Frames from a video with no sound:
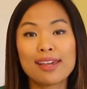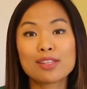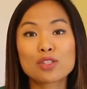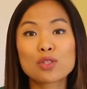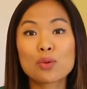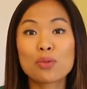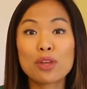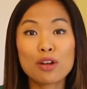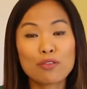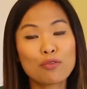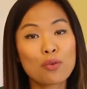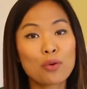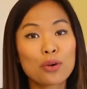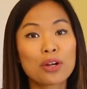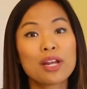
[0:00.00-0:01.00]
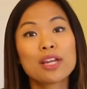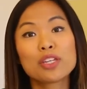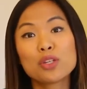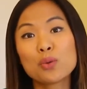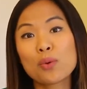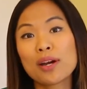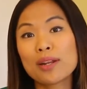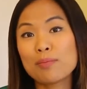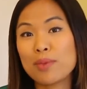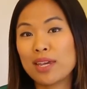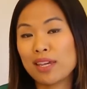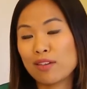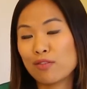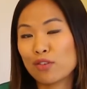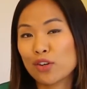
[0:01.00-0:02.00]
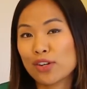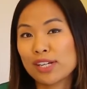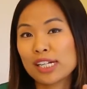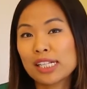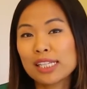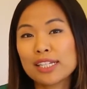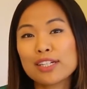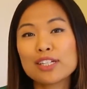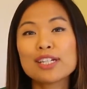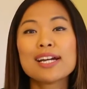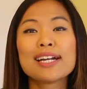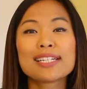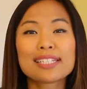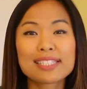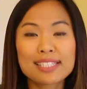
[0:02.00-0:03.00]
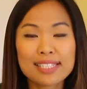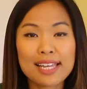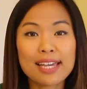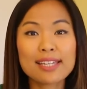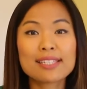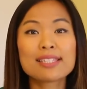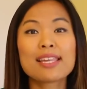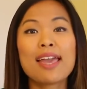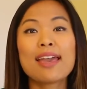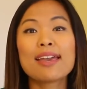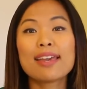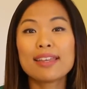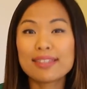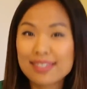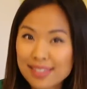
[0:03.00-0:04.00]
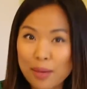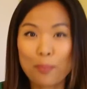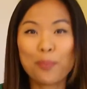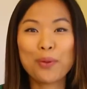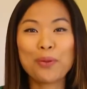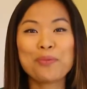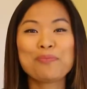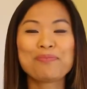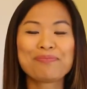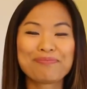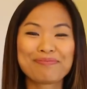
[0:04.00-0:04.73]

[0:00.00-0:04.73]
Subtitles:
And so therefore, you want to make it very clear, concise, and simple.